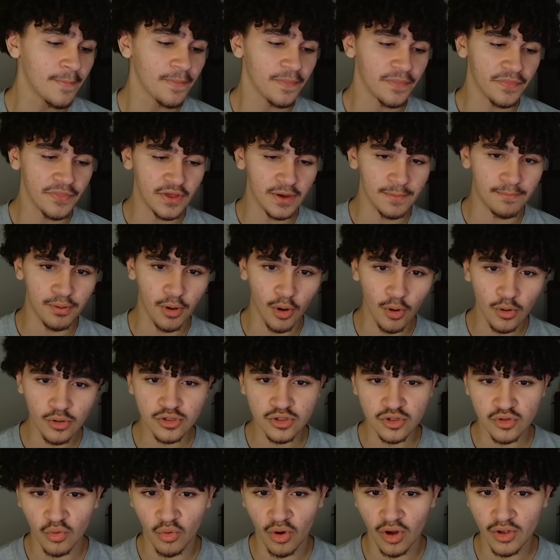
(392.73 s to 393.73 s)
The
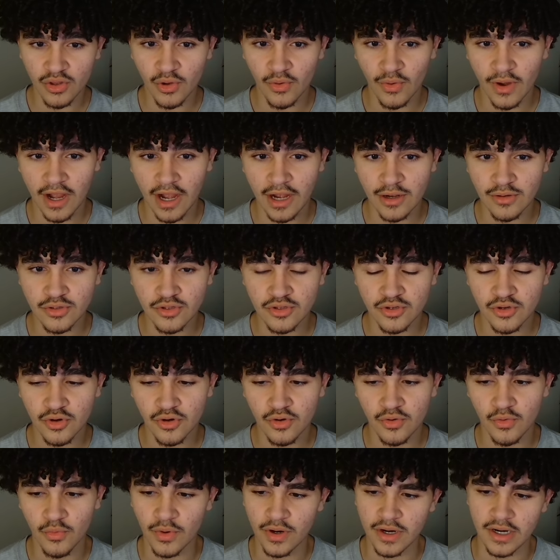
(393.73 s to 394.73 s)
post-Wano
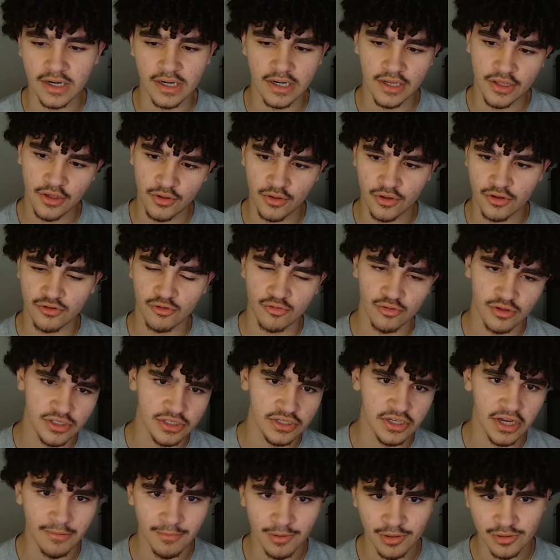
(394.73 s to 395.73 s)
outro where, you know, it was
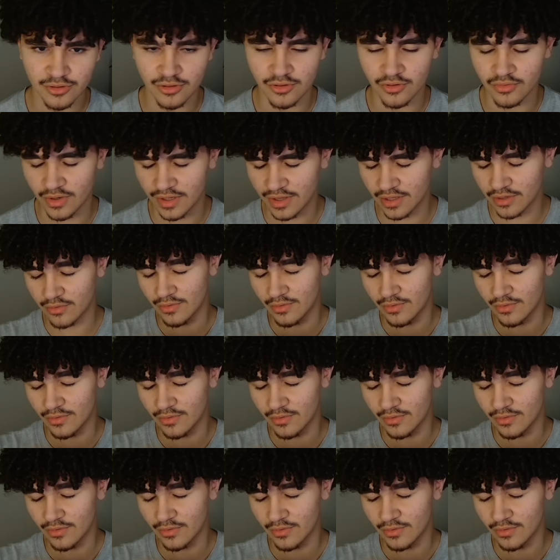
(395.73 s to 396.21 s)
Yamato running or